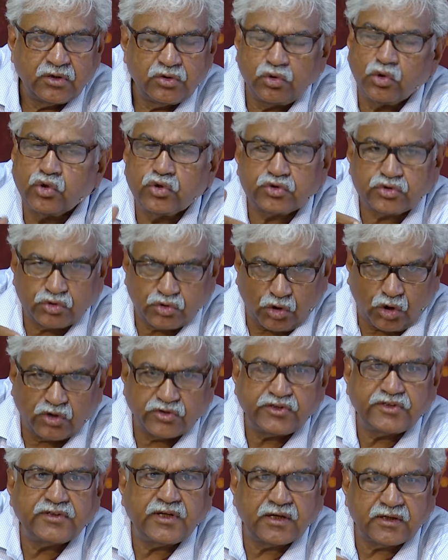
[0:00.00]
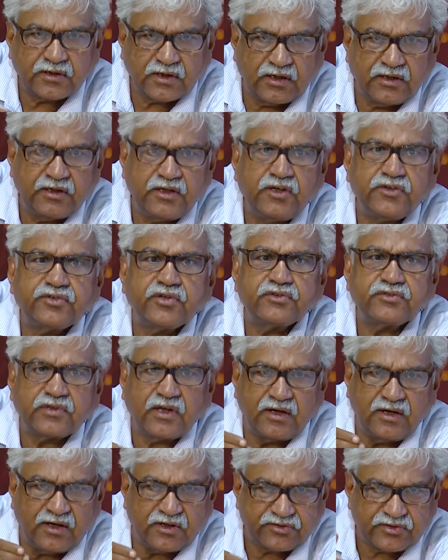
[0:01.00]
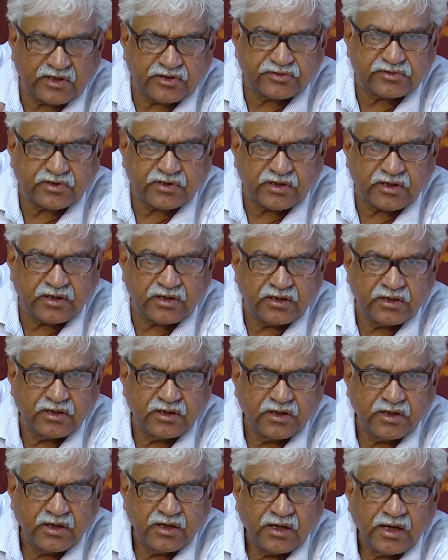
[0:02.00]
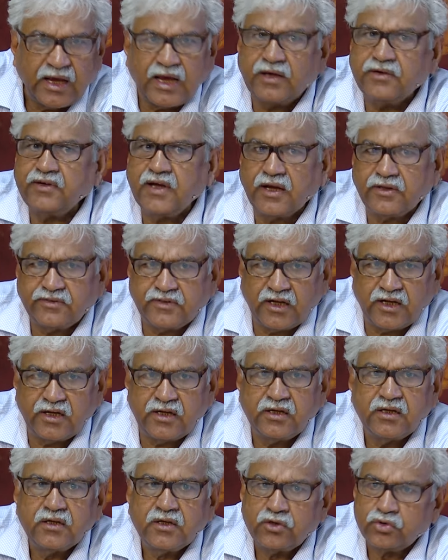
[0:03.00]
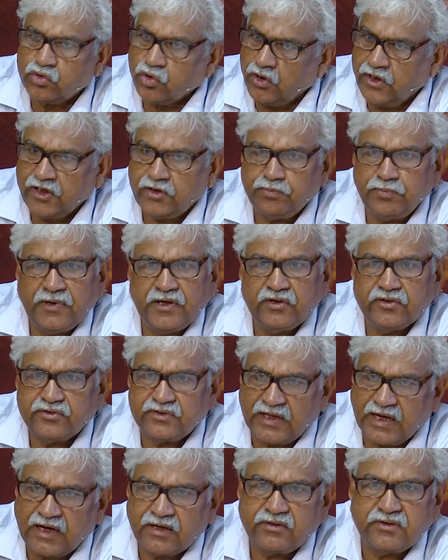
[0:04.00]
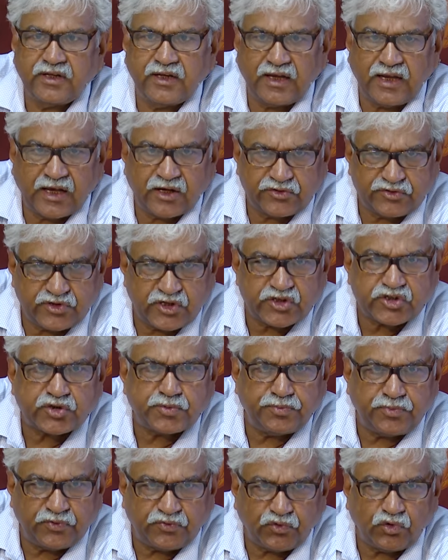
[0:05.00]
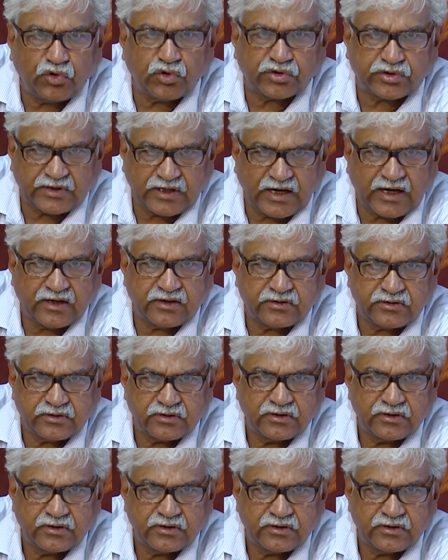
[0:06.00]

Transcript: Those causes and conditions are necessary and yet they, so it means that they exist before that.